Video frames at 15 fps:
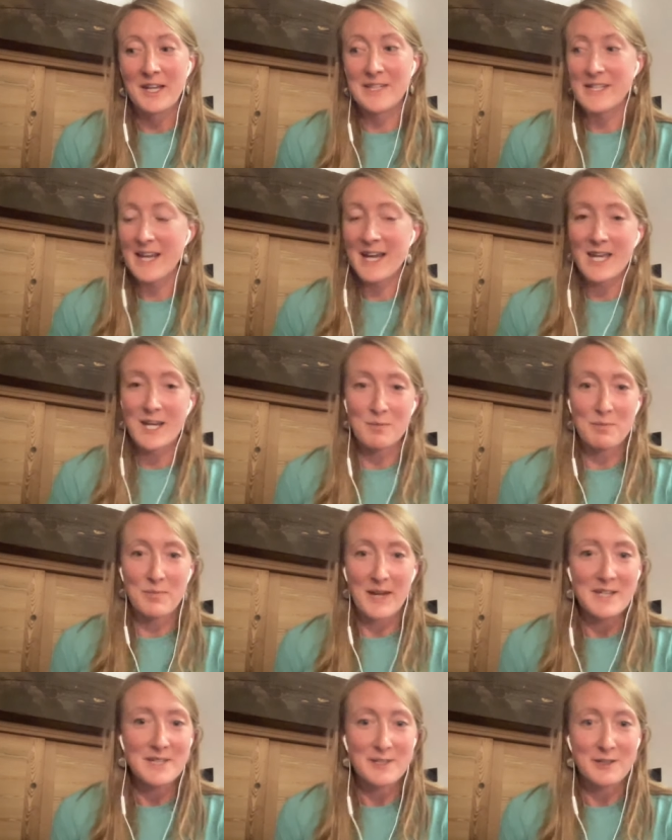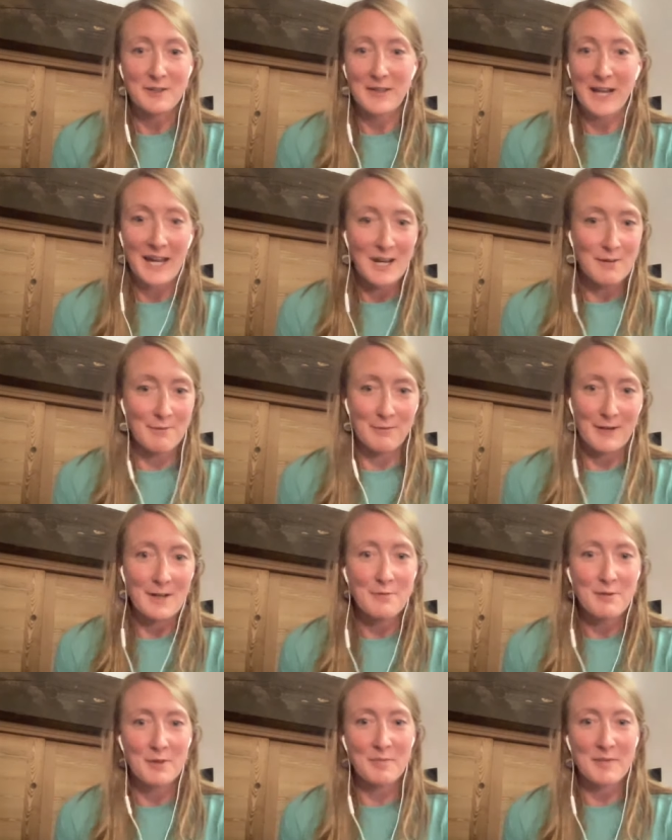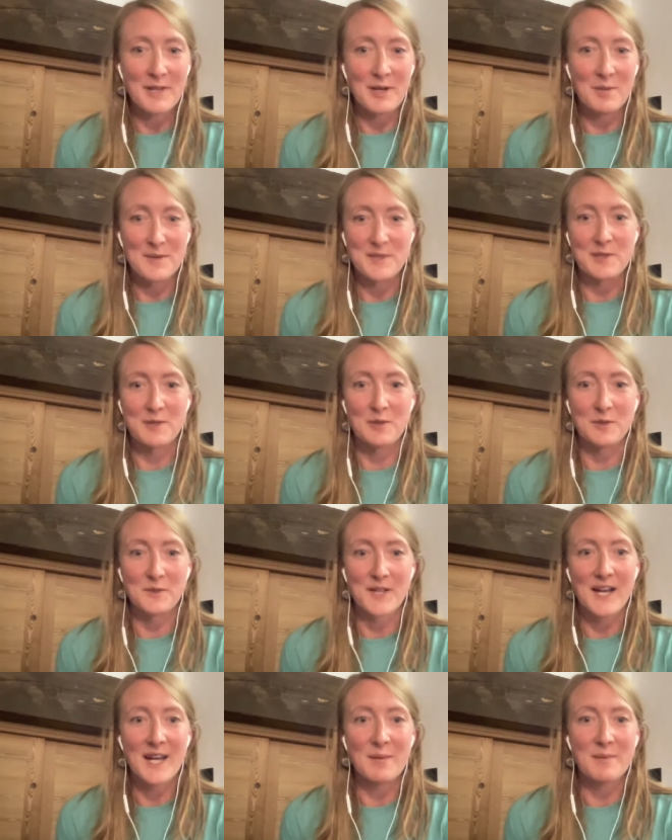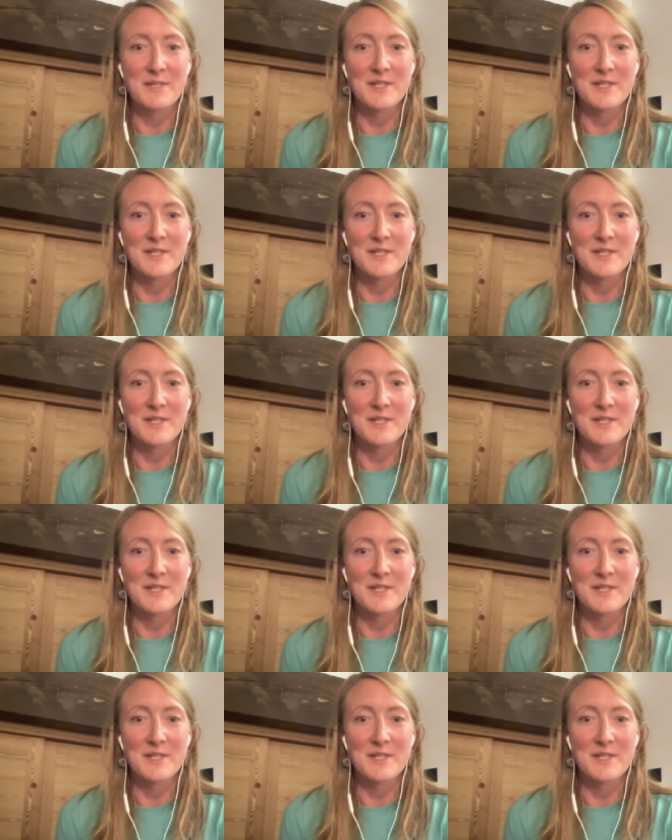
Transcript: is I had a pacer, like I had a friend with me almost the whole time.